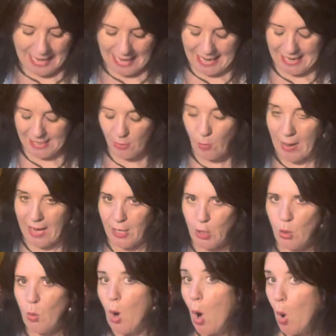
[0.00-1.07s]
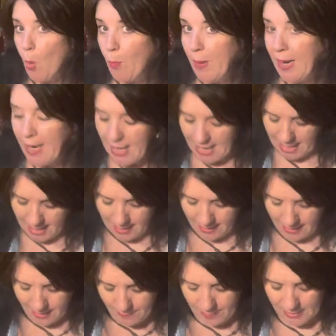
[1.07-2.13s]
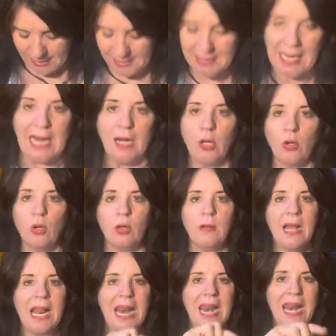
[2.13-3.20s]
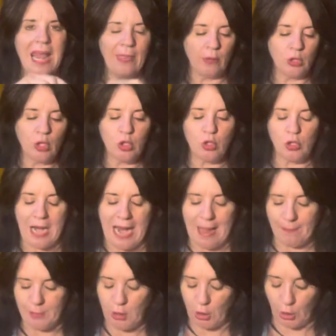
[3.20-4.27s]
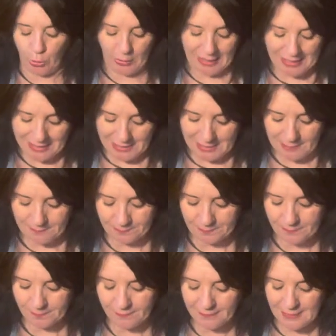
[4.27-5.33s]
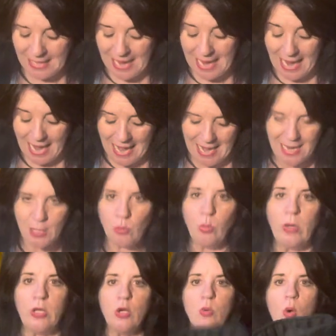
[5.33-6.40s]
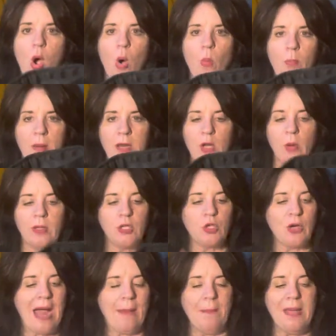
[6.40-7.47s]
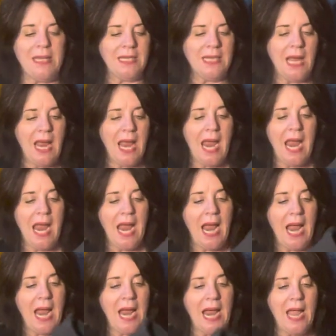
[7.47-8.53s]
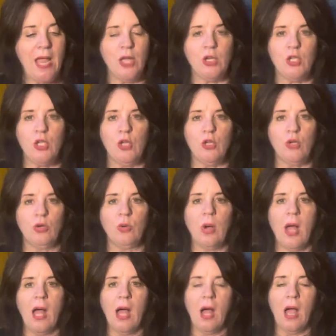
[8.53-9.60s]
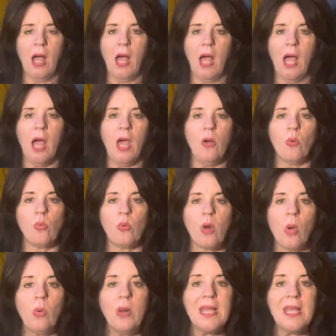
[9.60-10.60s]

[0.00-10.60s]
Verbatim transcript: Anyway, you open it up. It's got a little leather strap to it. And when you open, you unstrap it and you unroll